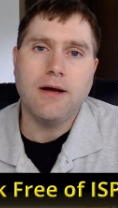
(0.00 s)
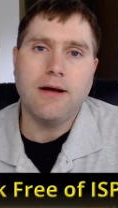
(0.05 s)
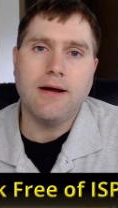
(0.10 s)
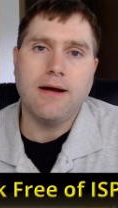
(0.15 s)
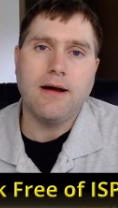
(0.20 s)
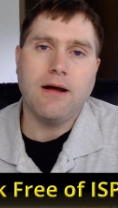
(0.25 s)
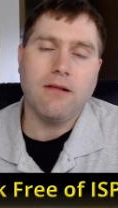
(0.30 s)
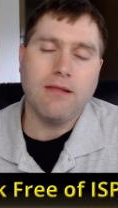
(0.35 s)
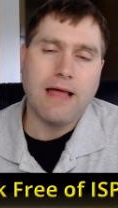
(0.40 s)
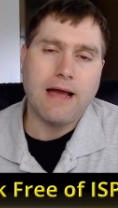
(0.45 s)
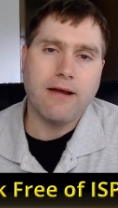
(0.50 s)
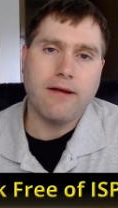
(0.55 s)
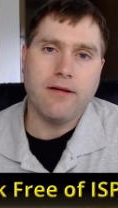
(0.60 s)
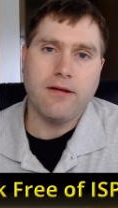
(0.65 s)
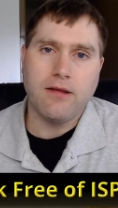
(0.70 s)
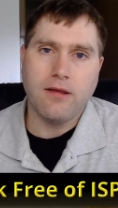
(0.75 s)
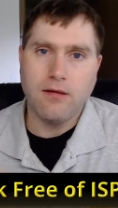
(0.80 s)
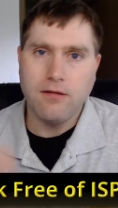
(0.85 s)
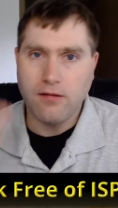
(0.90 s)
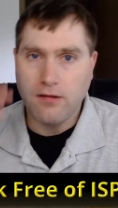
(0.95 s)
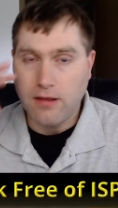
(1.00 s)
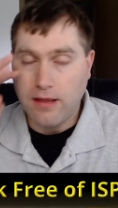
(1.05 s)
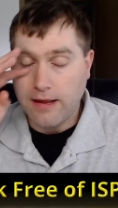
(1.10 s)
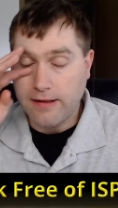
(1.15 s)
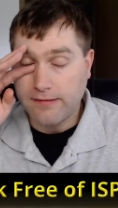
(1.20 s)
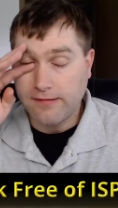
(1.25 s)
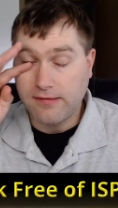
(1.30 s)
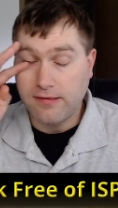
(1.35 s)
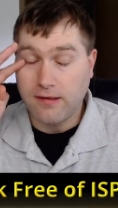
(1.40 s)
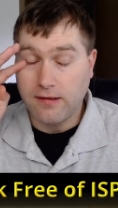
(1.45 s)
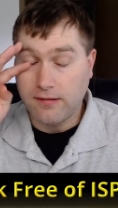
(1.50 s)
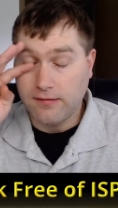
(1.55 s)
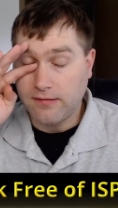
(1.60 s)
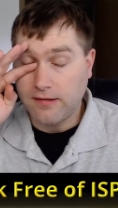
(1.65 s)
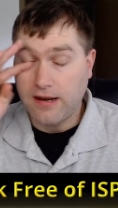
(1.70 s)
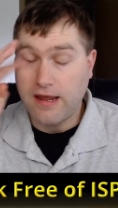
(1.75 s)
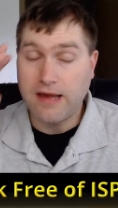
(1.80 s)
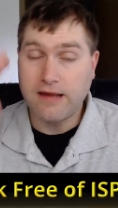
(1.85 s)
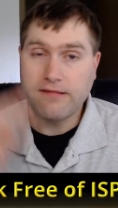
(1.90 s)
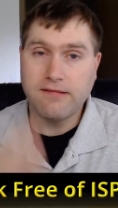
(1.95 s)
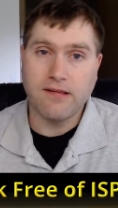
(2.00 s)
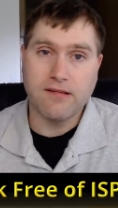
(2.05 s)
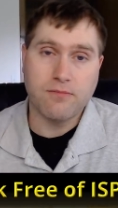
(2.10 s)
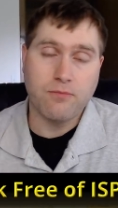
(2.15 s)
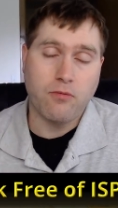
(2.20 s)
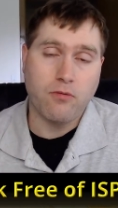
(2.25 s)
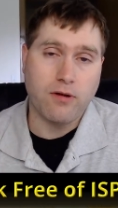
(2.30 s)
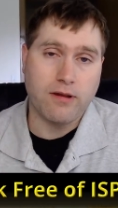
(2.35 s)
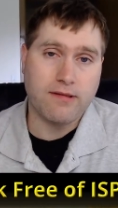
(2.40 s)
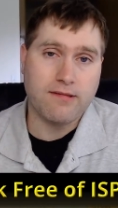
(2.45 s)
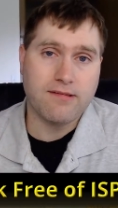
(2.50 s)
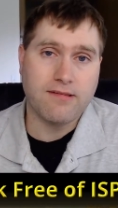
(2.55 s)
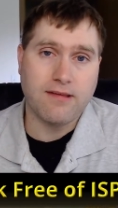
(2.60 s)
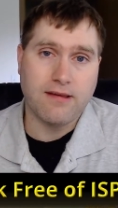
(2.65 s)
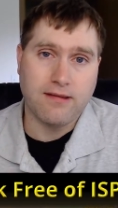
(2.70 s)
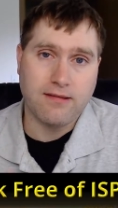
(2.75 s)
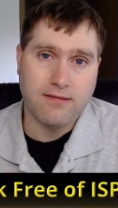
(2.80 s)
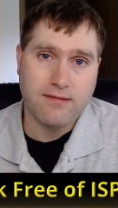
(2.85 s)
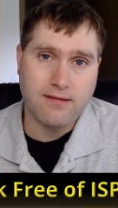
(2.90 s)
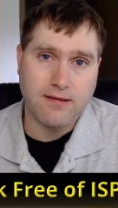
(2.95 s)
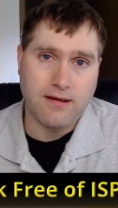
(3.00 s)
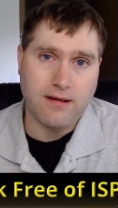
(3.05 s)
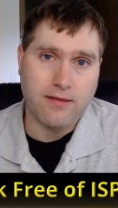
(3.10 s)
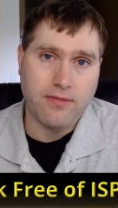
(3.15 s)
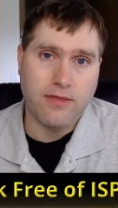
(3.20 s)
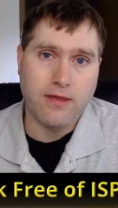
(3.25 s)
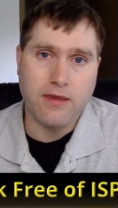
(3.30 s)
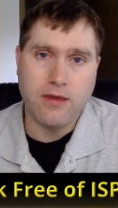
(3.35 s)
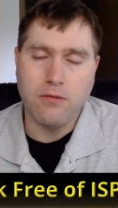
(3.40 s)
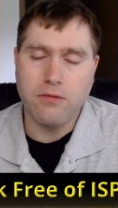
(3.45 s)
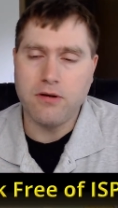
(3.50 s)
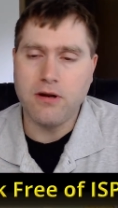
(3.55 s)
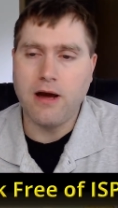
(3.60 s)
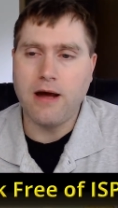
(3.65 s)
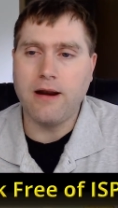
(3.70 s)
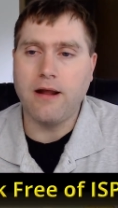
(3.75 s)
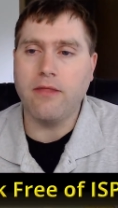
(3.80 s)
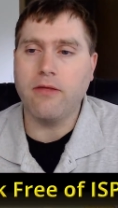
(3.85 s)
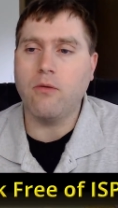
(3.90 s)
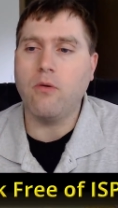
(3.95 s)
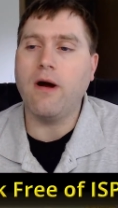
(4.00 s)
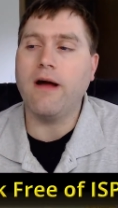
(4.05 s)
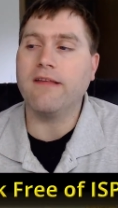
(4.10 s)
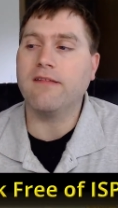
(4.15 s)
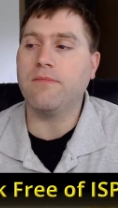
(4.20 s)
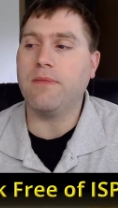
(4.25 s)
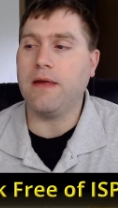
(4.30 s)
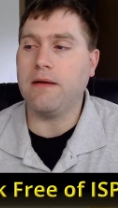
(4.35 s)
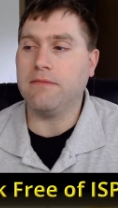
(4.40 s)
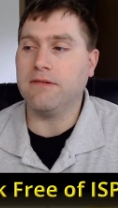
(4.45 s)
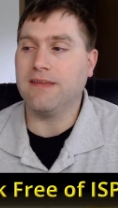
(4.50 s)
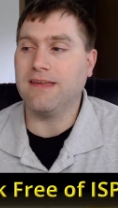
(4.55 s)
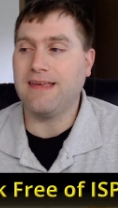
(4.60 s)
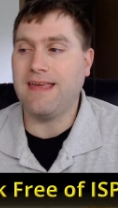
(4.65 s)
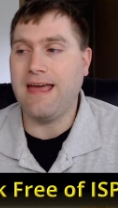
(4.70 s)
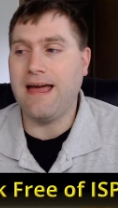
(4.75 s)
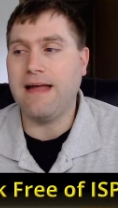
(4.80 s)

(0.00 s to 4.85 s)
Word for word: utilize things and access points that, that you would not otherwise be able to